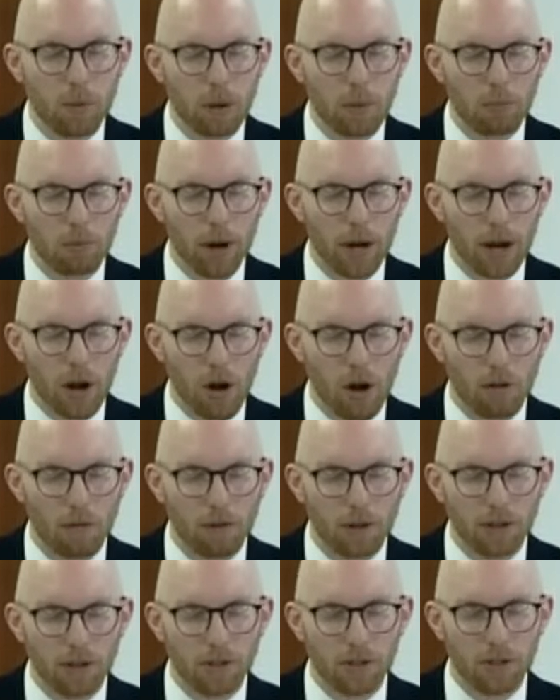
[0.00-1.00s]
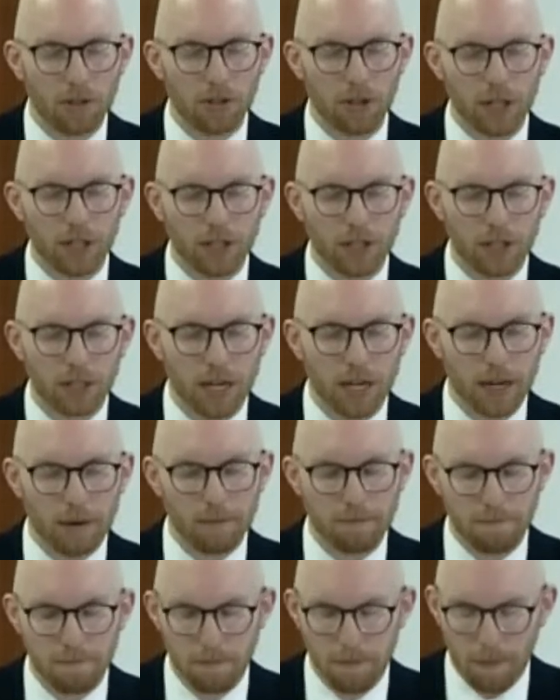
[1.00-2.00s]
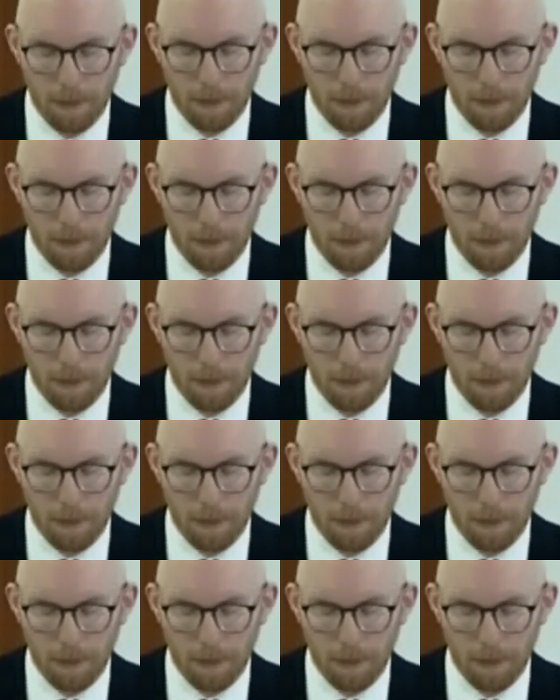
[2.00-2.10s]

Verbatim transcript: We pray all this in Jesus' name.